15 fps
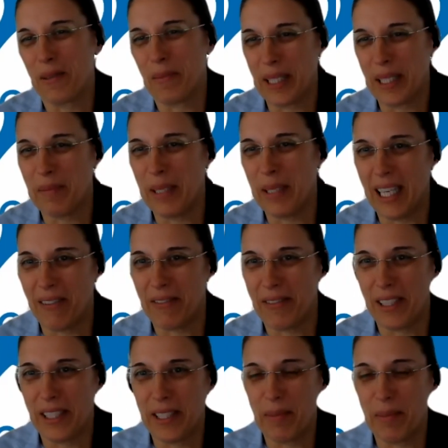make me laugh a
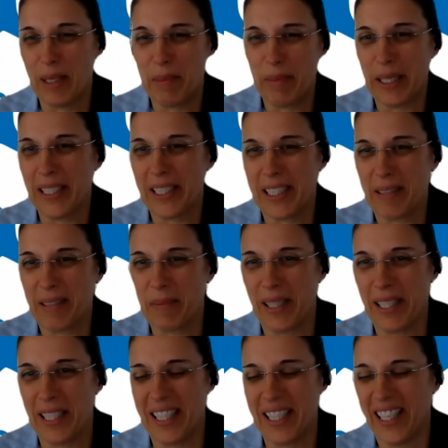little bit because
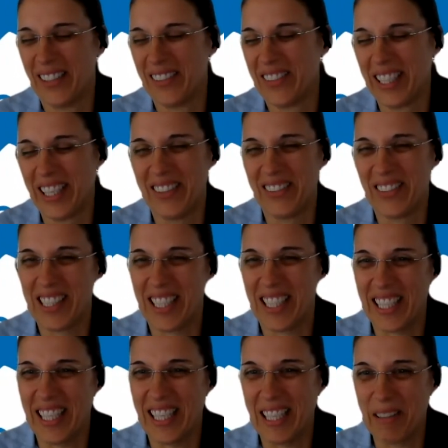when I was a
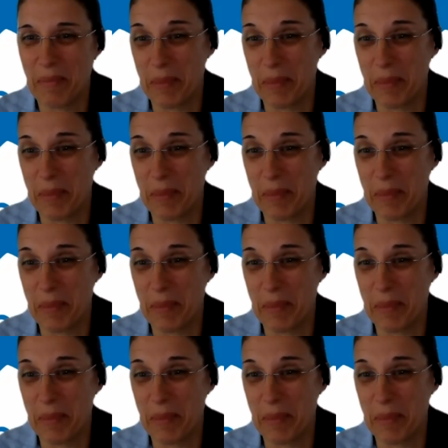kid,